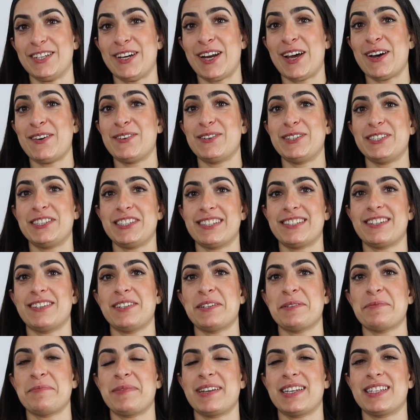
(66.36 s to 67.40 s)
So now we're just
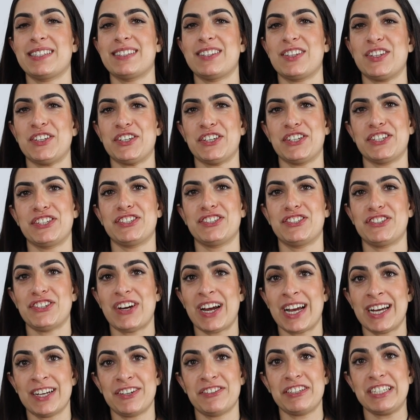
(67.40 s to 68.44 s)
gonna mix the
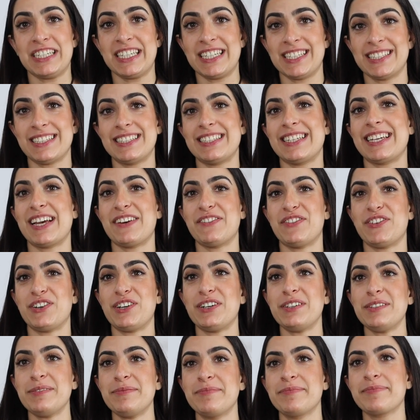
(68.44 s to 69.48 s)
dry ingredients
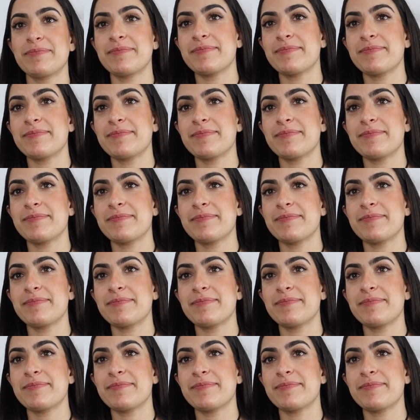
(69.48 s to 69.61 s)
together.